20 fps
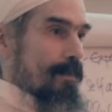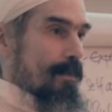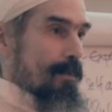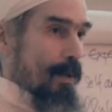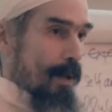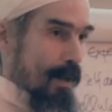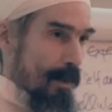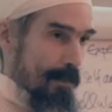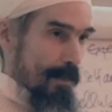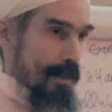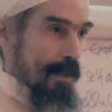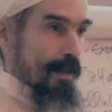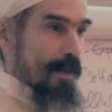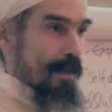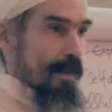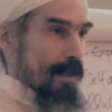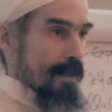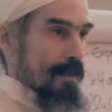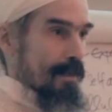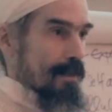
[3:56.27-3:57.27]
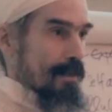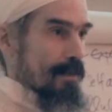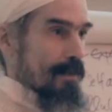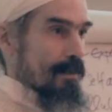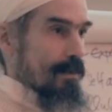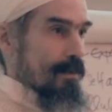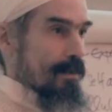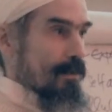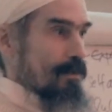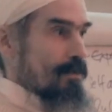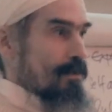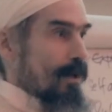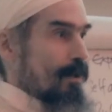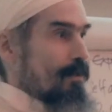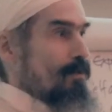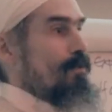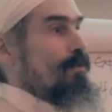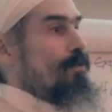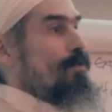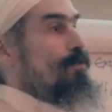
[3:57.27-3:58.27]
permanently. You
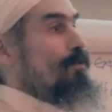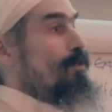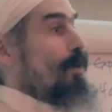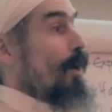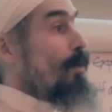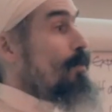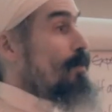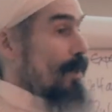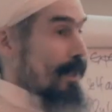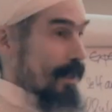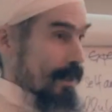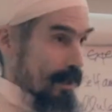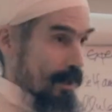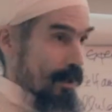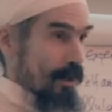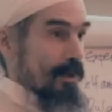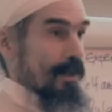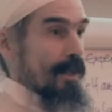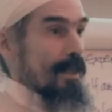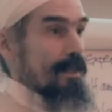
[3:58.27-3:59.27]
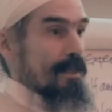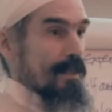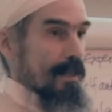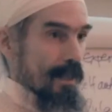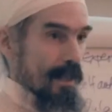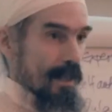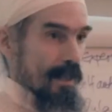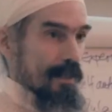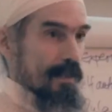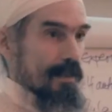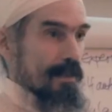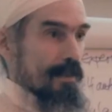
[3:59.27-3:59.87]
don't incarnate again.